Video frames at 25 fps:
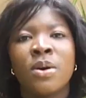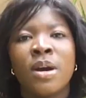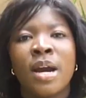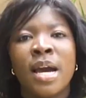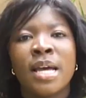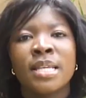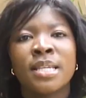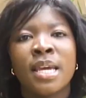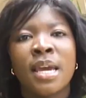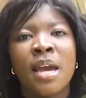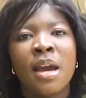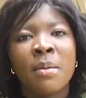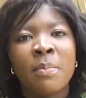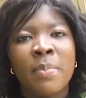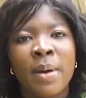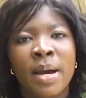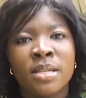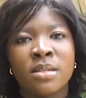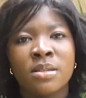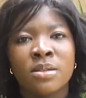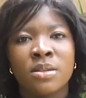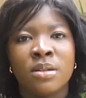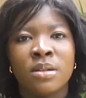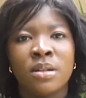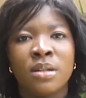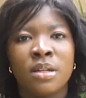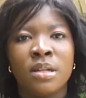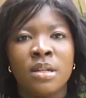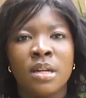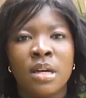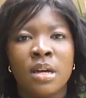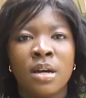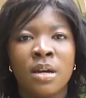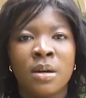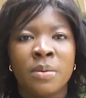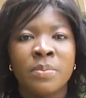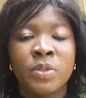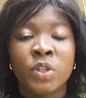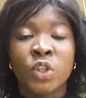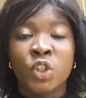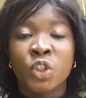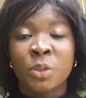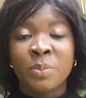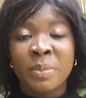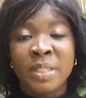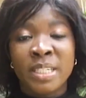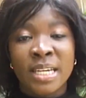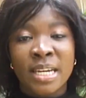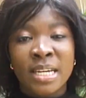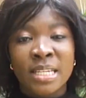As a young person, social
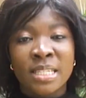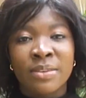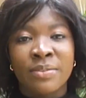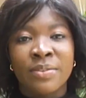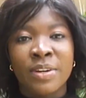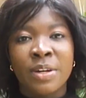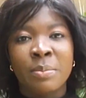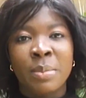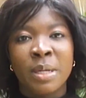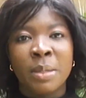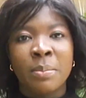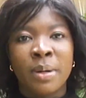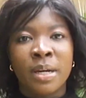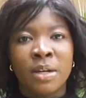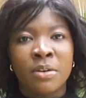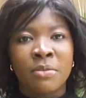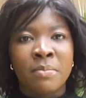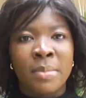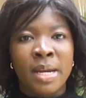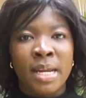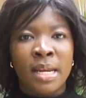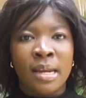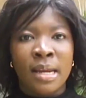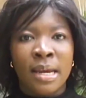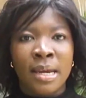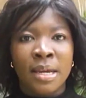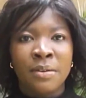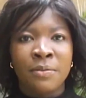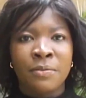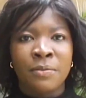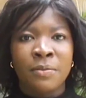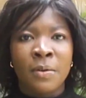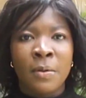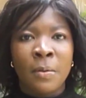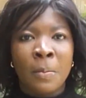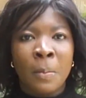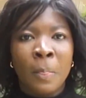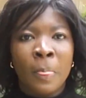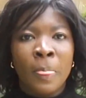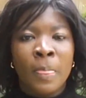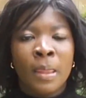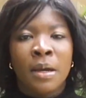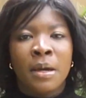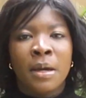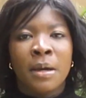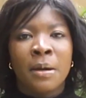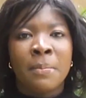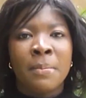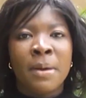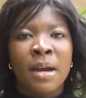media is a very big part of my life.
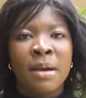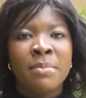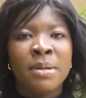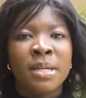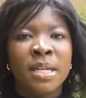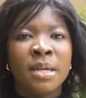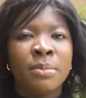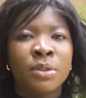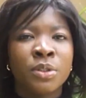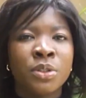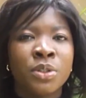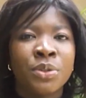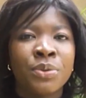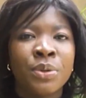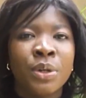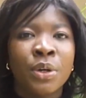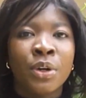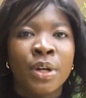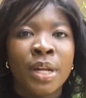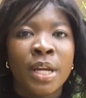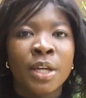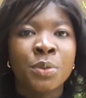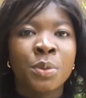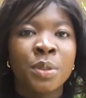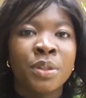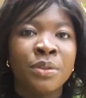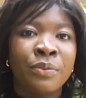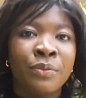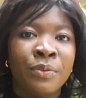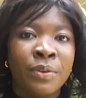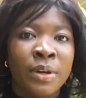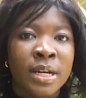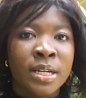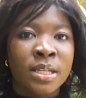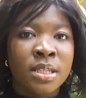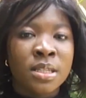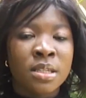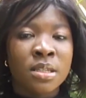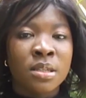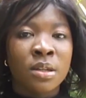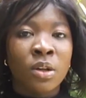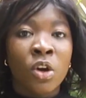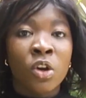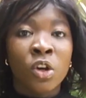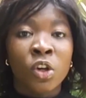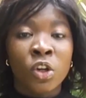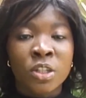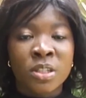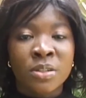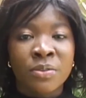I've been able to reconnect with friends,
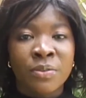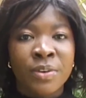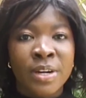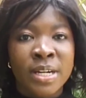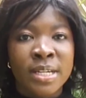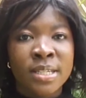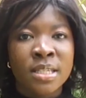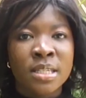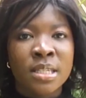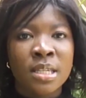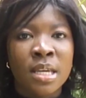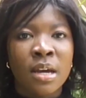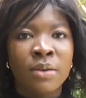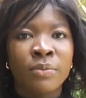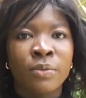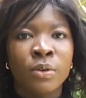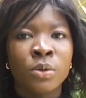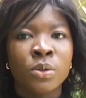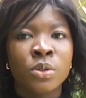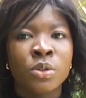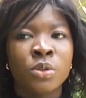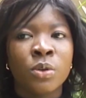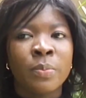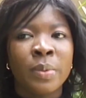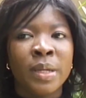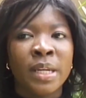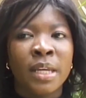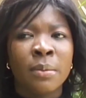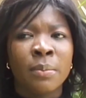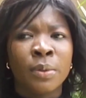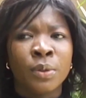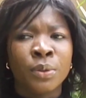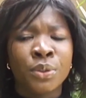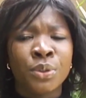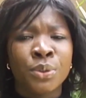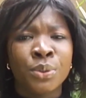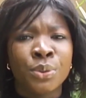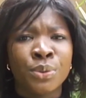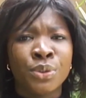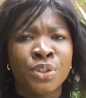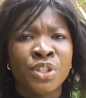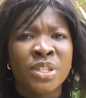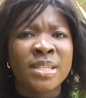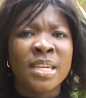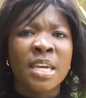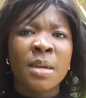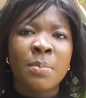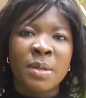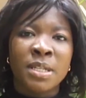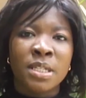long lost friends. I've also been able to
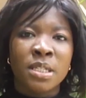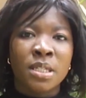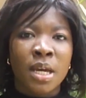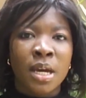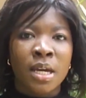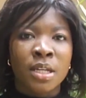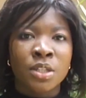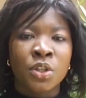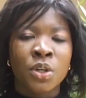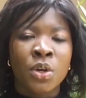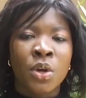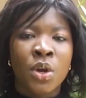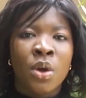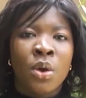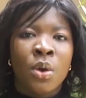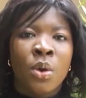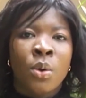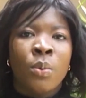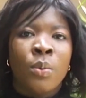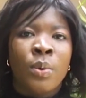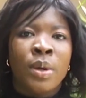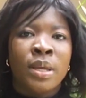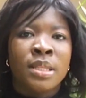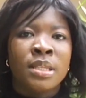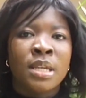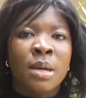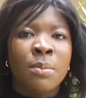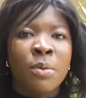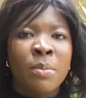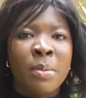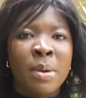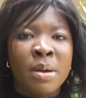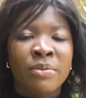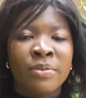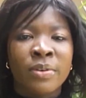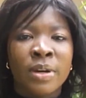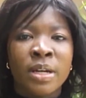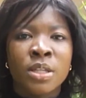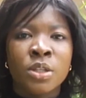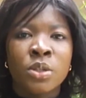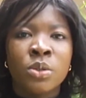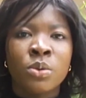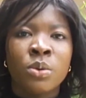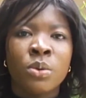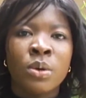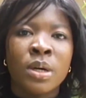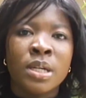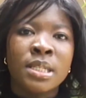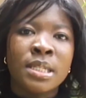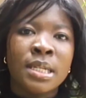just keep in touch with some of my friends
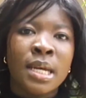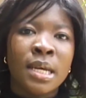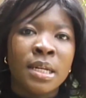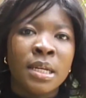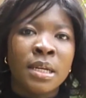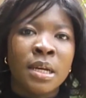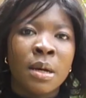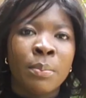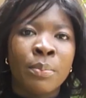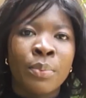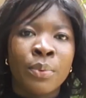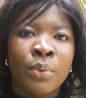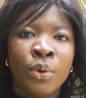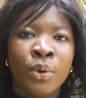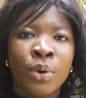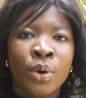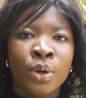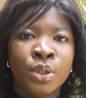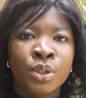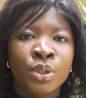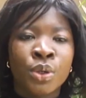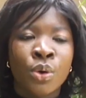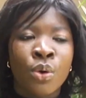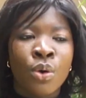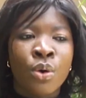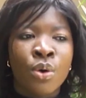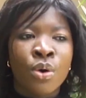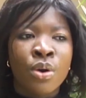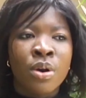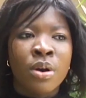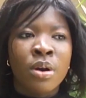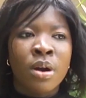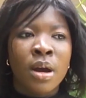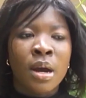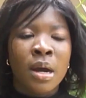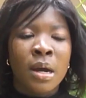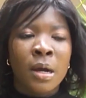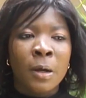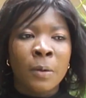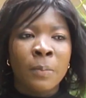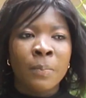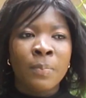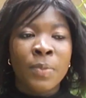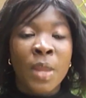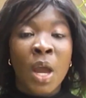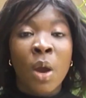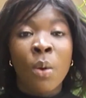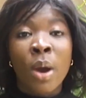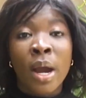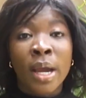who are studying abroad or
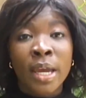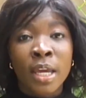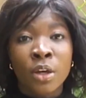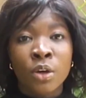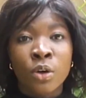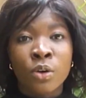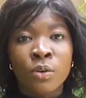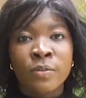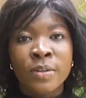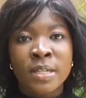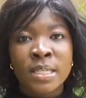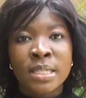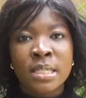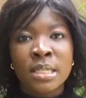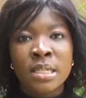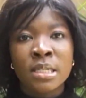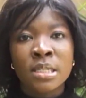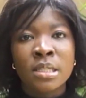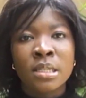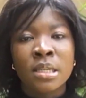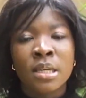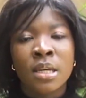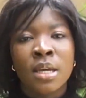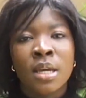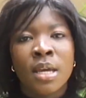are working overseas.